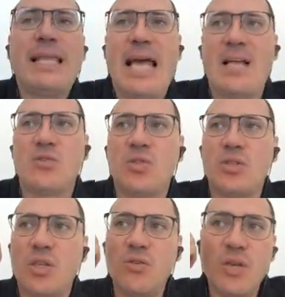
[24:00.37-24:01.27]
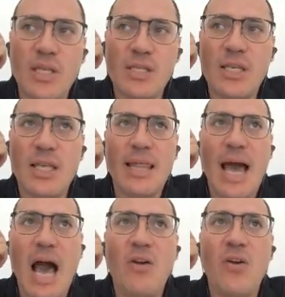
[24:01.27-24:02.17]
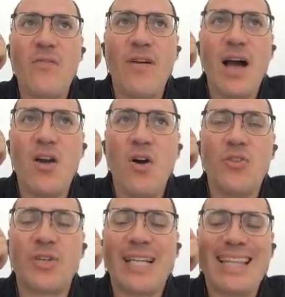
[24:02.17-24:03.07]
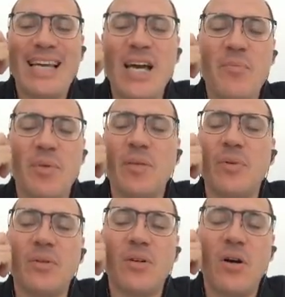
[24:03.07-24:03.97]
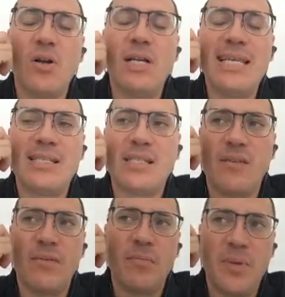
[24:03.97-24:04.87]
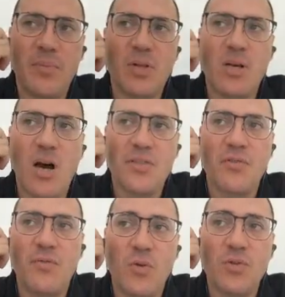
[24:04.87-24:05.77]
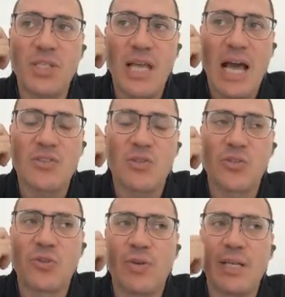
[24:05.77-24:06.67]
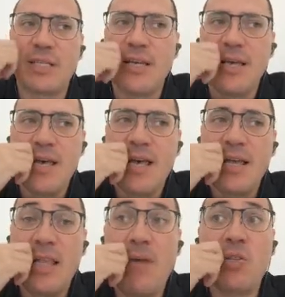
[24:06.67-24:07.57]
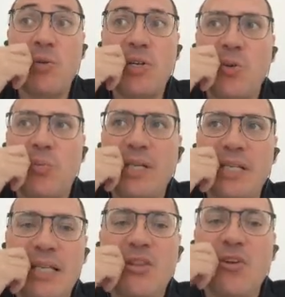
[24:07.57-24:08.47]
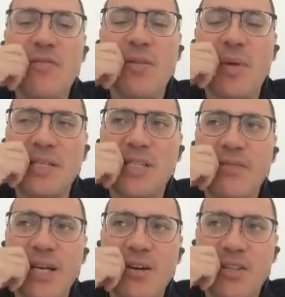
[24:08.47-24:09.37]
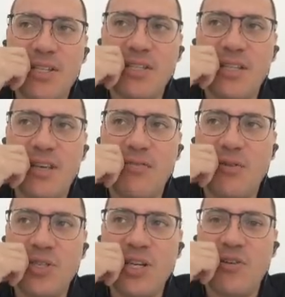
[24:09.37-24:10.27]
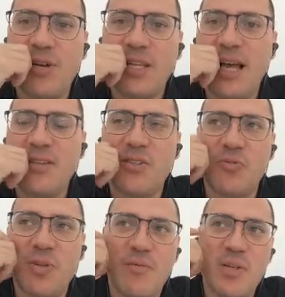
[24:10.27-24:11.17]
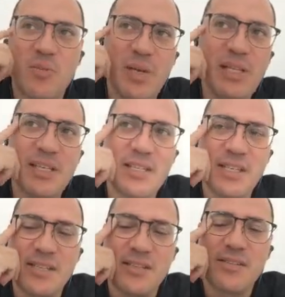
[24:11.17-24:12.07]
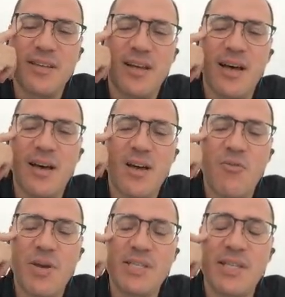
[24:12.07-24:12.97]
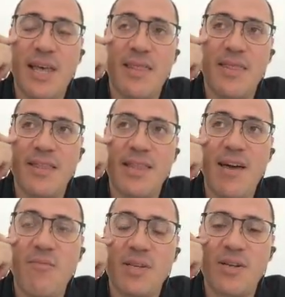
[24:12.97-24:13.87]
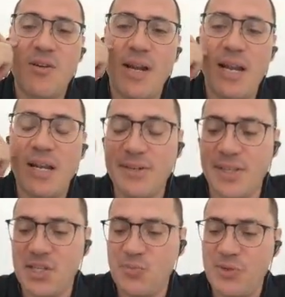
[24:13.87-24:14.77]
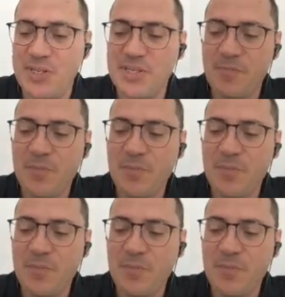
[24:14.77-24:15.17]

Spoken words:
answers, and you can see that out of 509 people, only 7 people got 14 answers correct. That was very surprising, and not even myself, I got the 14 correct answers when I was building this quiz, and that was quite a learning experience.